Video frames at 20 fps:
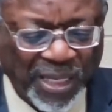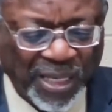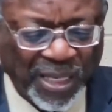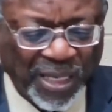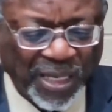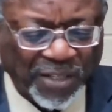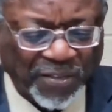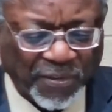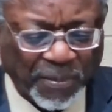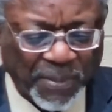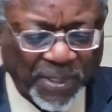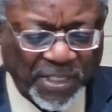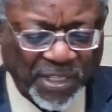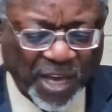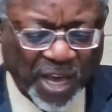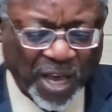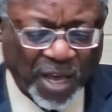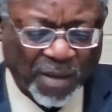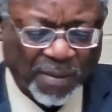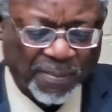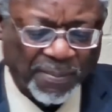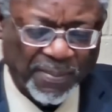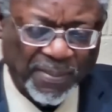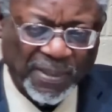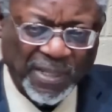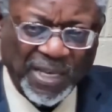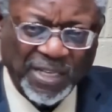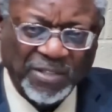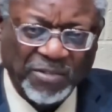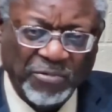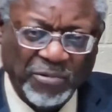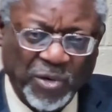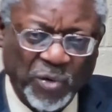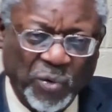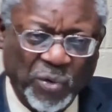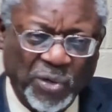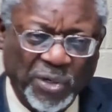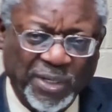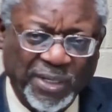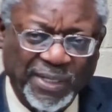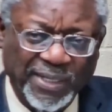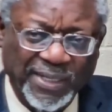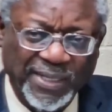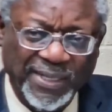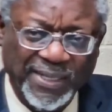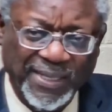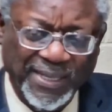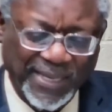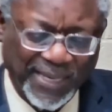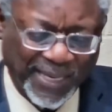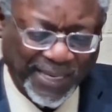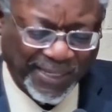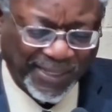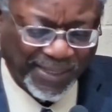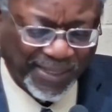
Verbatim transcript: It's from a psalm that's recorded in